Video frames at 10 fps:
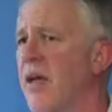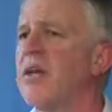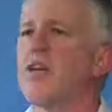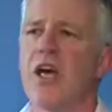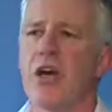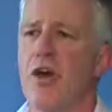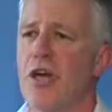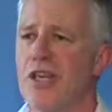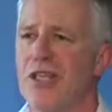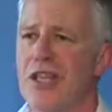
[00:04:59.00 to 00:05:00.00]
you know your
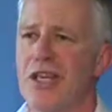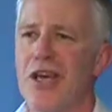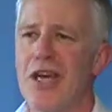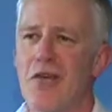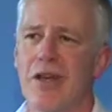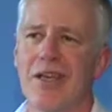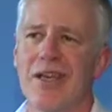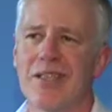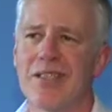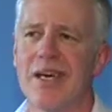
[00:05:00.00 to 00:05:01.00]
own kids.